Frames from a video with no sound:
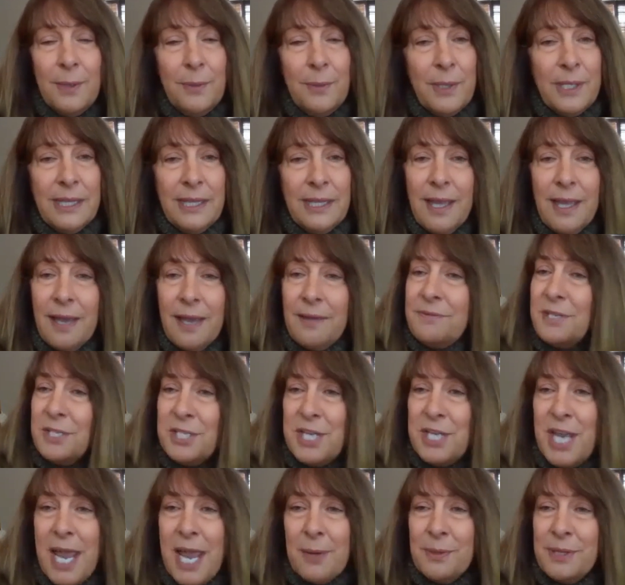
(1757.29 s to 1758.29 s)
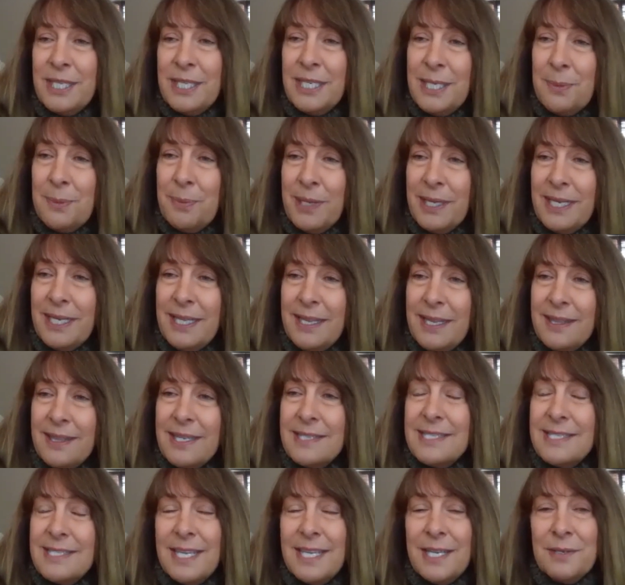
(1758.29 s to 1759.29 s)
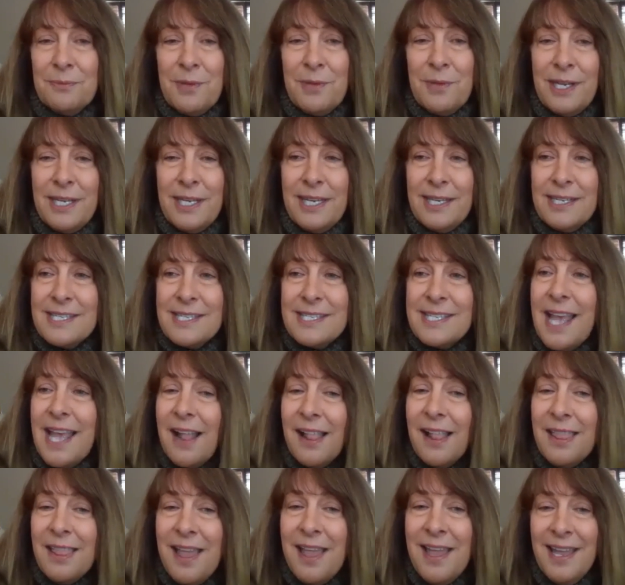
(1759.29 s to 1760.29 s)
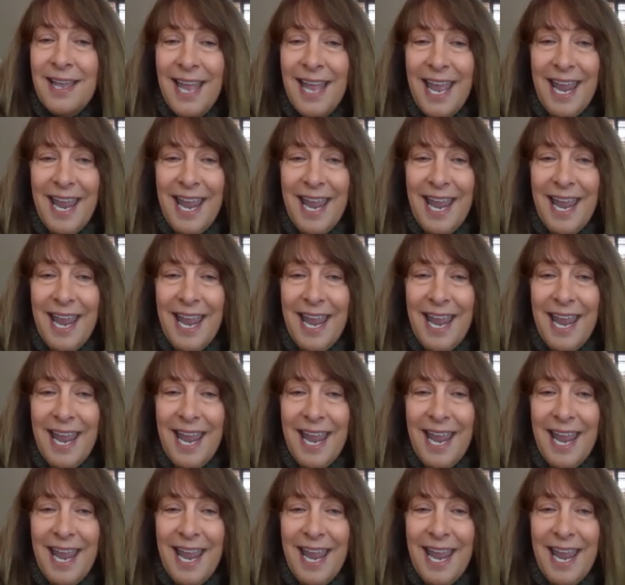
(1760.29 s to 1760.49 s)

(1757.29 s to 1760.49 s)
Would love to chat with anybody that's getting ready to sell.